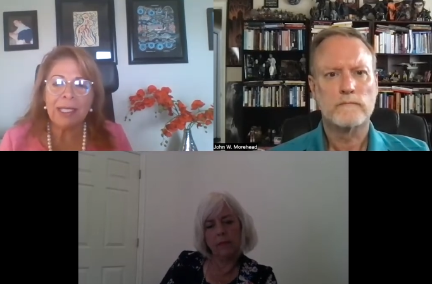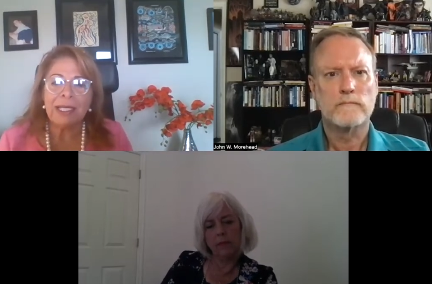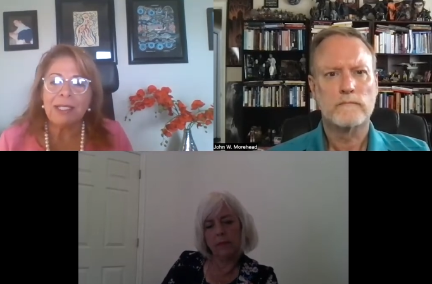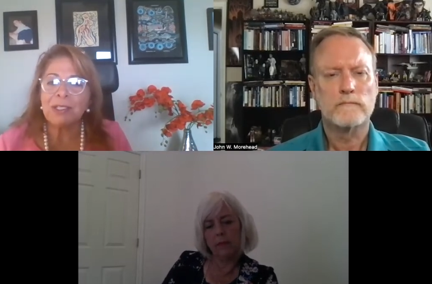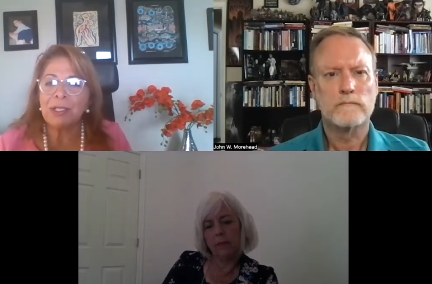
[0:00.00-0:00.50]

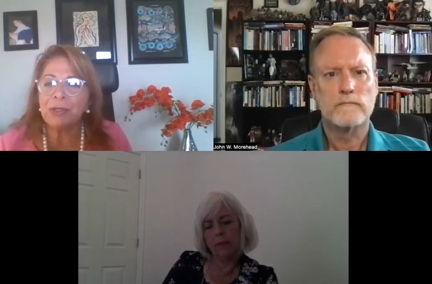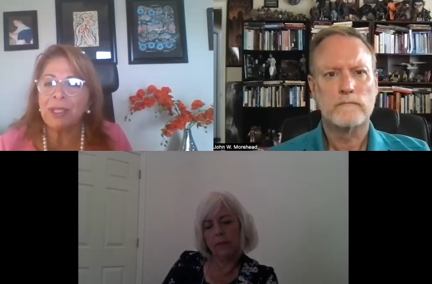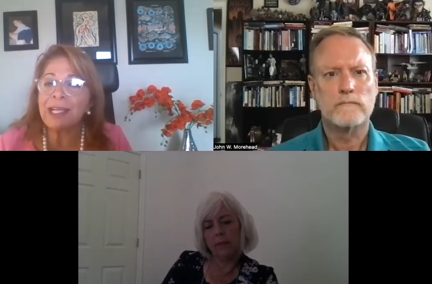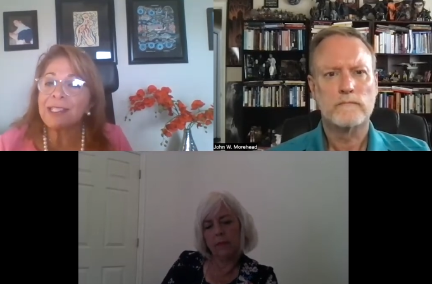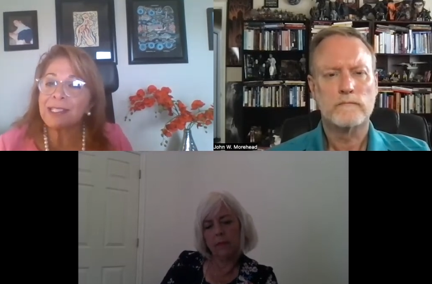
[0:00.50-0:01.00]
Speaker 1: So
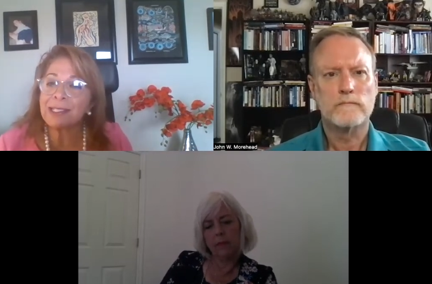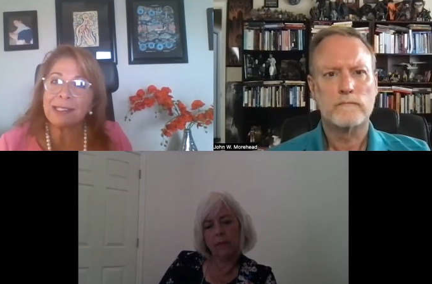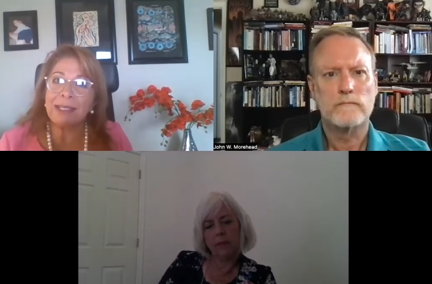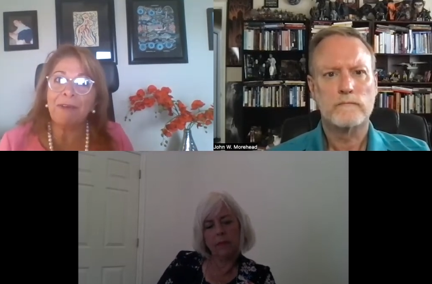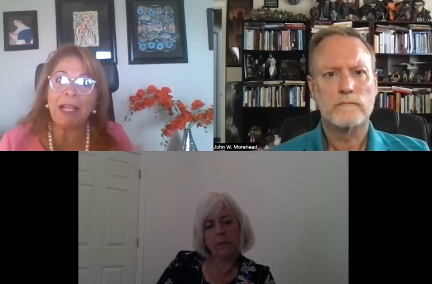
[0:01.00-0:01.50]
that's
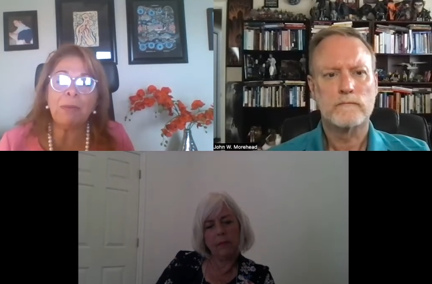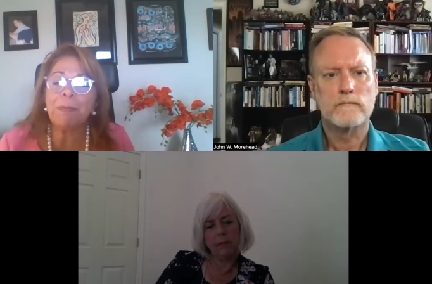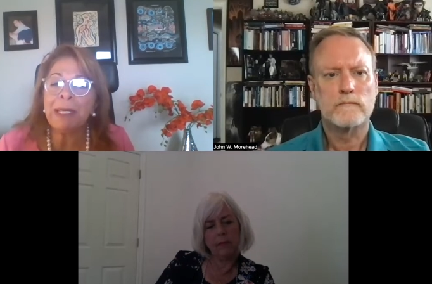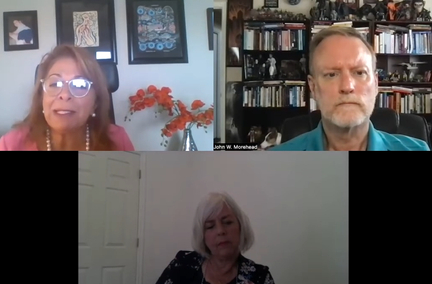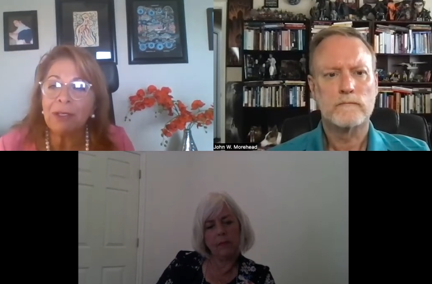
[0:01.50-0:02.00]

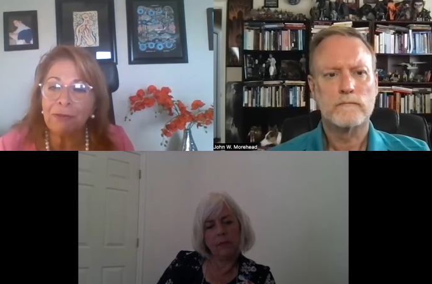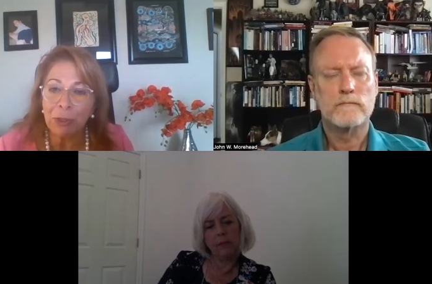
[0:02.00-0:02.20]
development of